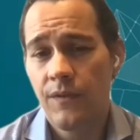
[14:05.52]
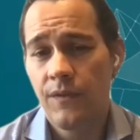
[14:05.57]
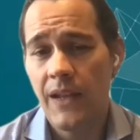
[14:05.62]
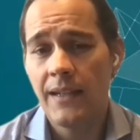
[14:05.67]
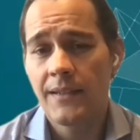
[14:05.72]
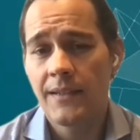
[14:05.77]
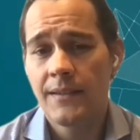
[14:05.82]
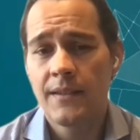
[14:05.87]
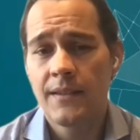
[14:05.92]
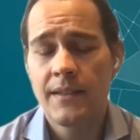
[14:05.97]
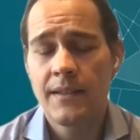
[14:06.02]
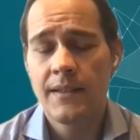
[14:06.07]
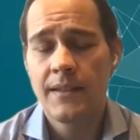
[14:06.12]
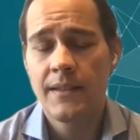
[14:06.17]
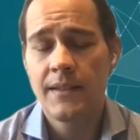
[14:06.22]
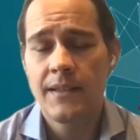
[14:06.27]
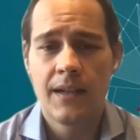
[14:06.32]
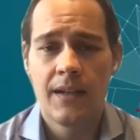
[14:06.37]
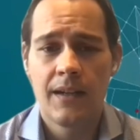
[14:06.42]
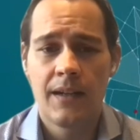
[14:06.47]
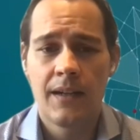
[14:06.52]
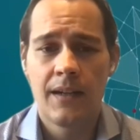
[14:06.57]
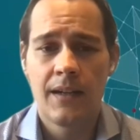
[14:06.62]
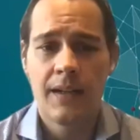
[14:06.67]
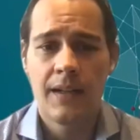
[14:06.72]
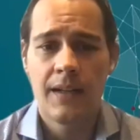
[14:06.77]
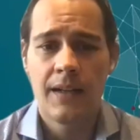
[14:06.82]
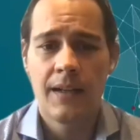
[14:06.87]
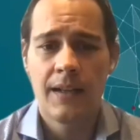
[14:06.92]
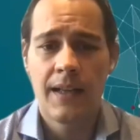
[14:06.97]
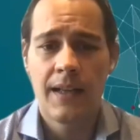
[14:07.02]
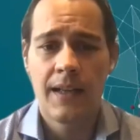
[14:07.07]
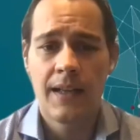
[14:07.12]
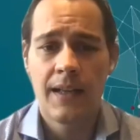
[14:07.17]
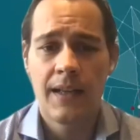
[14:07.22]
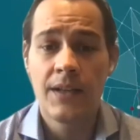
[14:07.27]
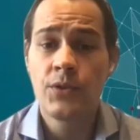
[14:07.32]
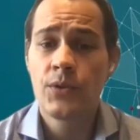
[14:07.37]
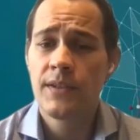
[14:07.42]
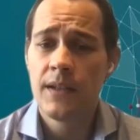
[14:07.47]
it'll flatten the
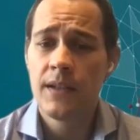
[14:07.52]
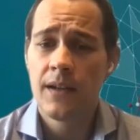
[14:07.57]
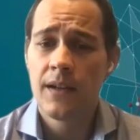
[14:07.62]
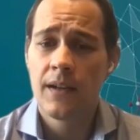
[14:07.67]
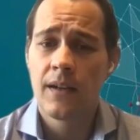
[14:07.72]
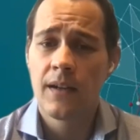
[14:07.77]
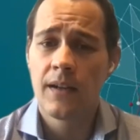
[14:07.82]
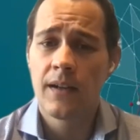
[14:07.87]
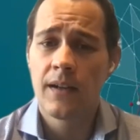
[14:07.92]
entry